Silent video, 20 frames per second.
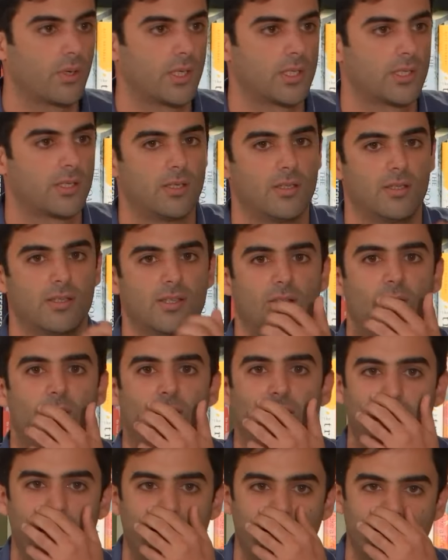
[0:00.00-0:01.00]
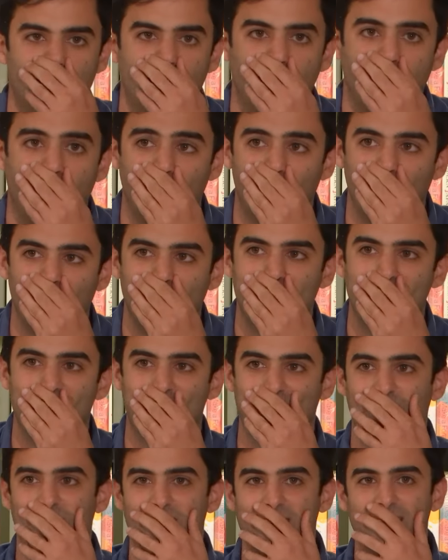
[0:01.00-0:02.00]
questions online. I'm
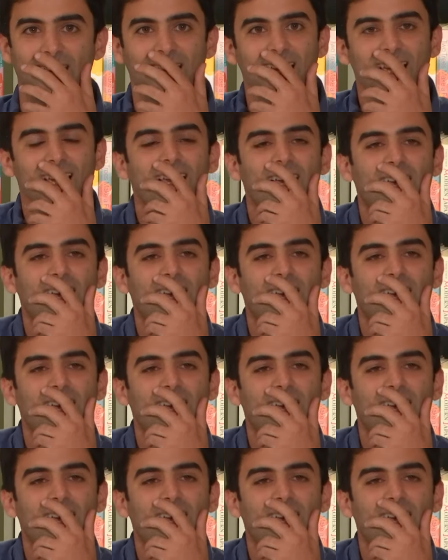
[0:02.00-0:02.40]
really sorry.